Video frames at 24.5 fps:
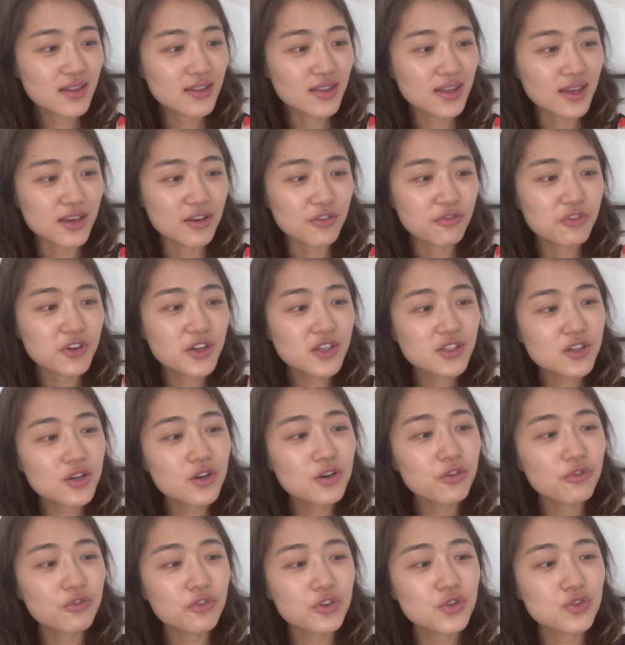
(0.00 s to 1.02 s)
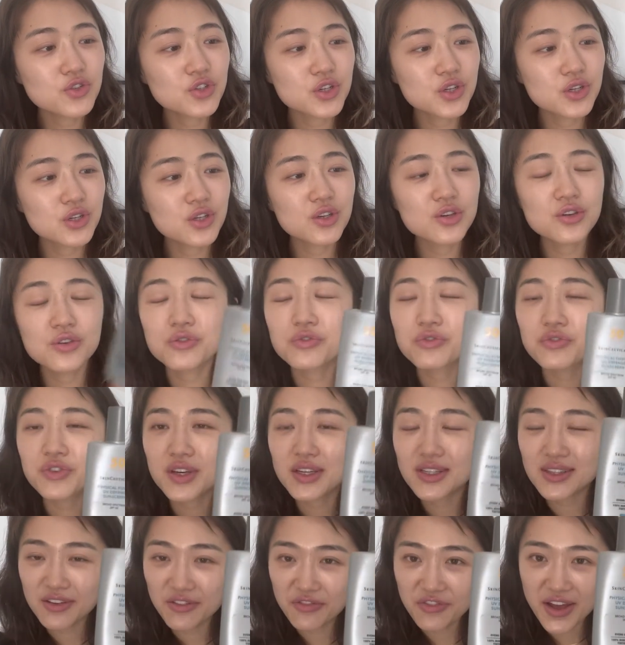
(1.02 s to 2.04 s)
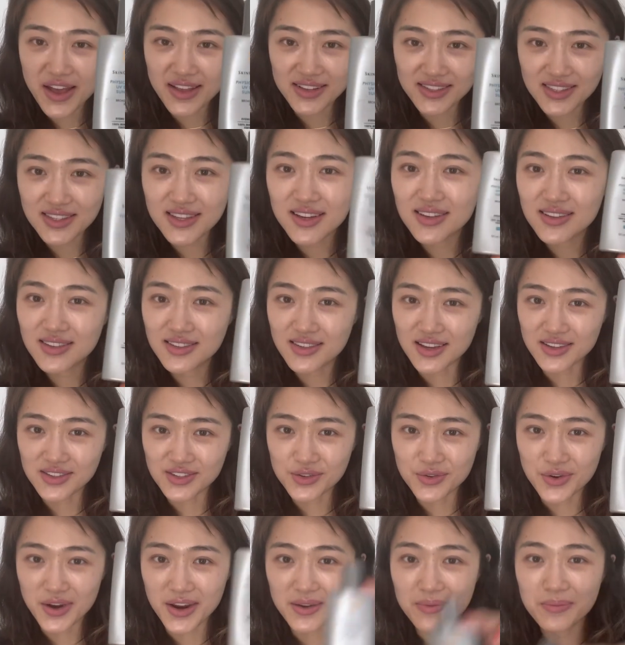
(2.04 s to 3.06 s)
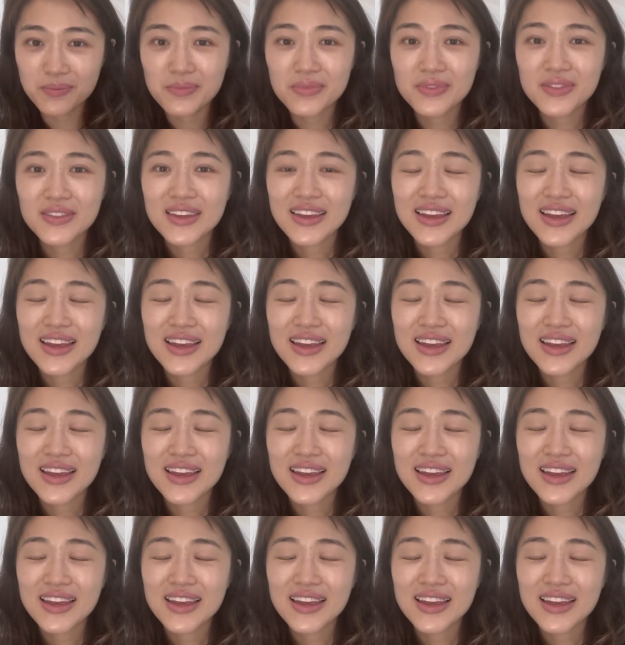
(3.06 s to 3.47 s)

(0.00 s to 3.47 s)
the Physical Fusion UV Defense Sunscreen.